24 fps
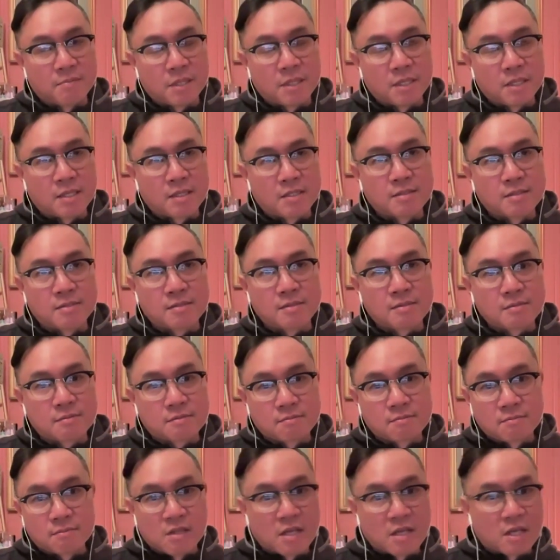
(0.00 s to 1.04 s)
because
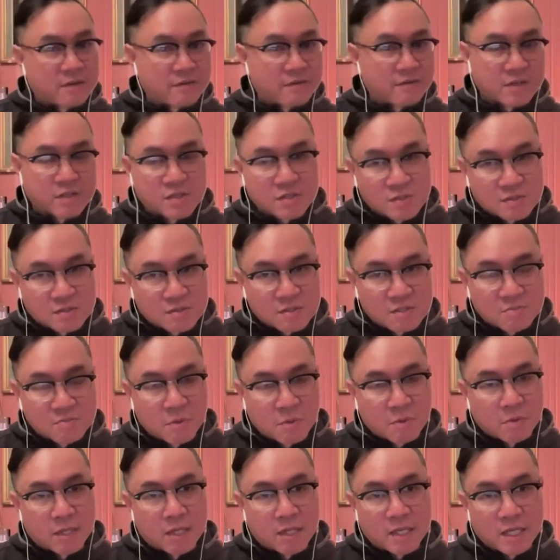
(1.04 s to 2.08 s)
none of us
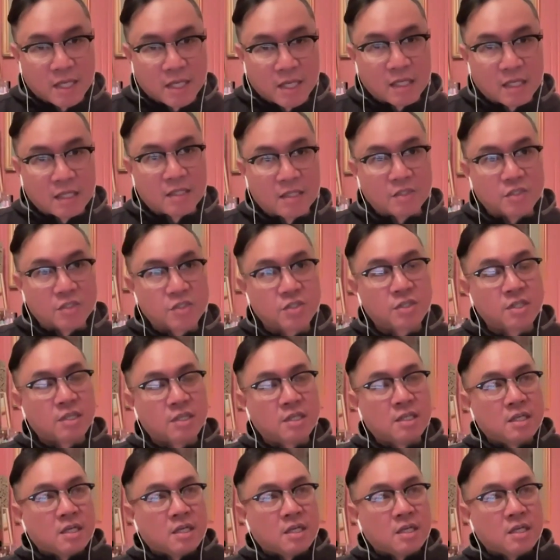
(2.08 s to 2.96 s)
spoke any English.